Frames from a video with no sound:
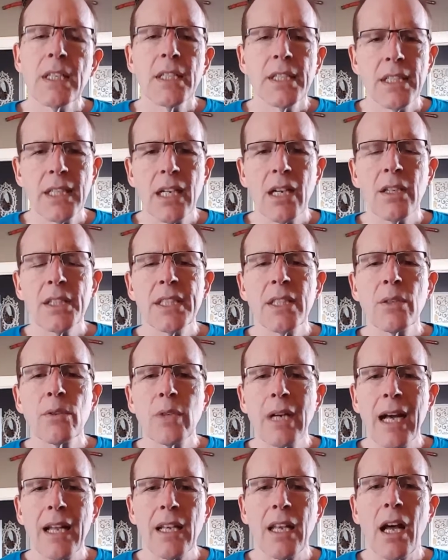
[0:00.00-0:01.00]

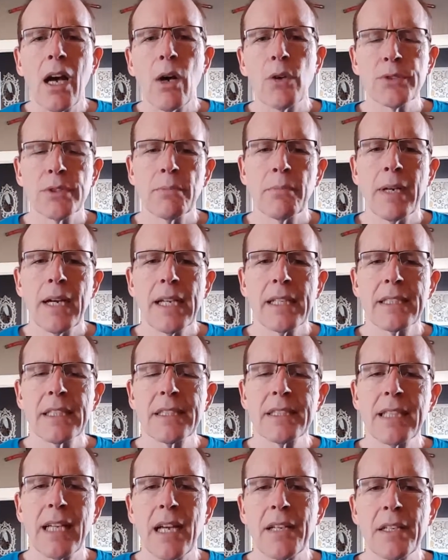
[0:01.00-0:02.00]
How laws are made. This
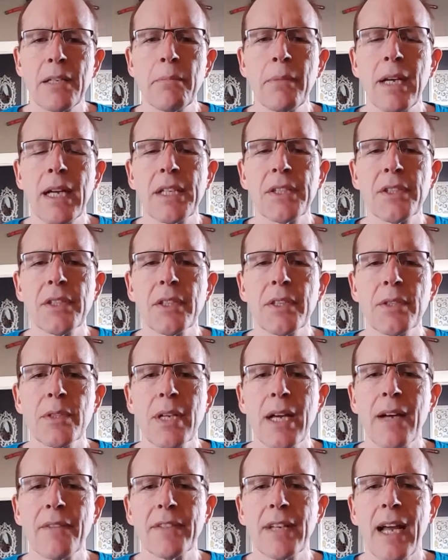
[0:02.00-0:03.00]
is how they're made.
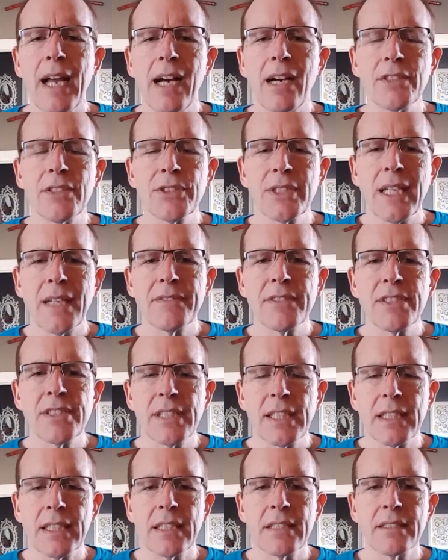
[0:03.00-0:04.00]
You have the House, you have the
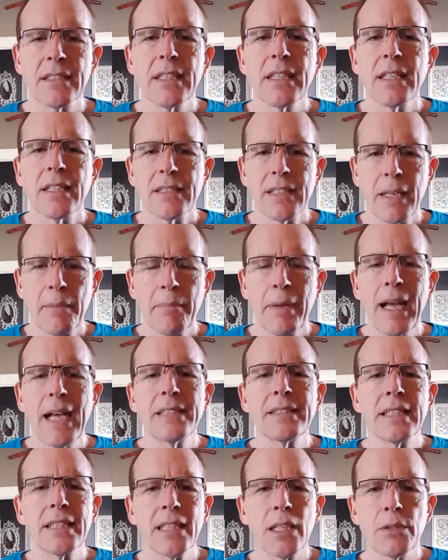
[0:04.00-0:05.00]
Senate. They
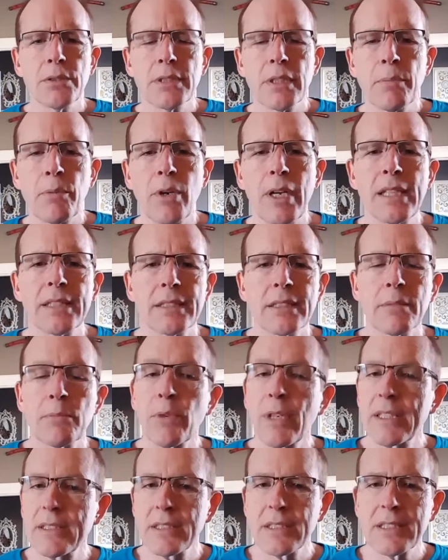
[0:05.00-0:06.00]
pass it, goes to the president.
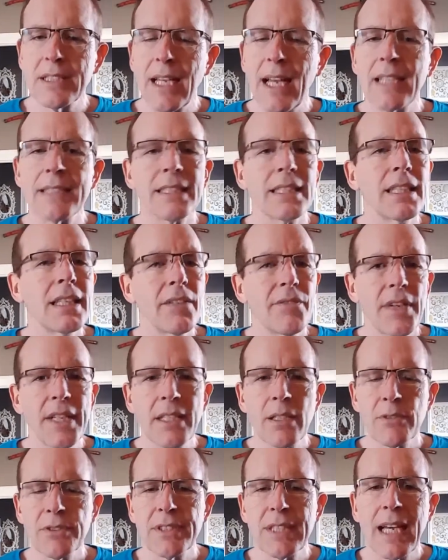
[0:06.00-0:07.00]
President signs it. If he
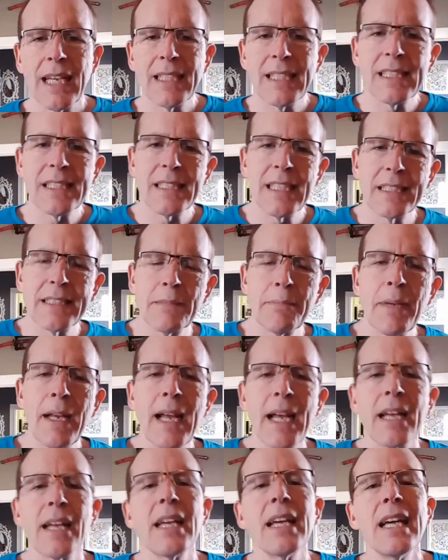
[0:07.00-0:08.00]
don't sign it, he sends it
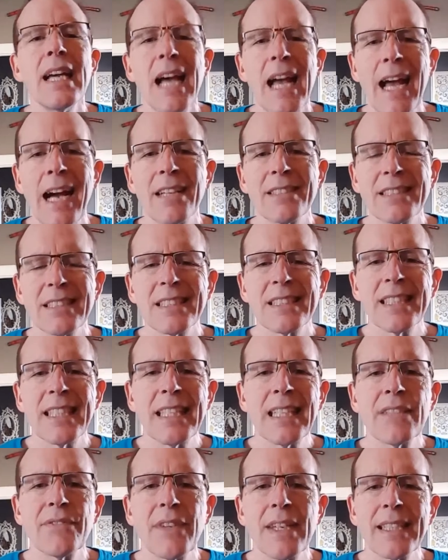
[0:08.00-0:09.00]
back. House and
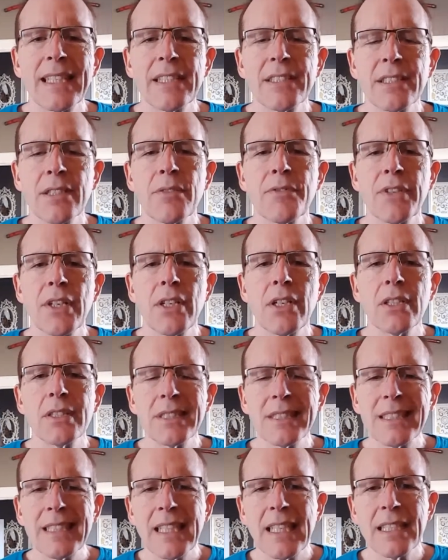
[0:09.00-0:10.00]
Senate, if they get
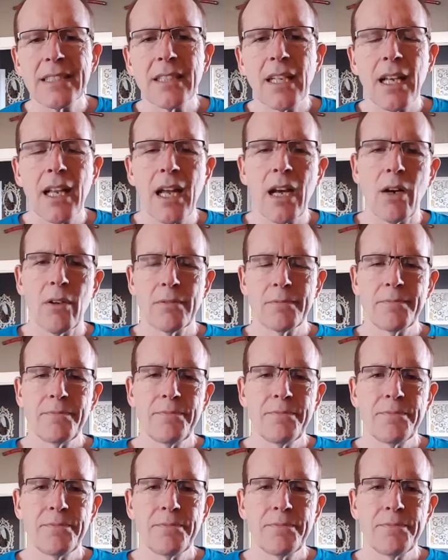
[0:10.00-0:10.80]
2/3, it's a law.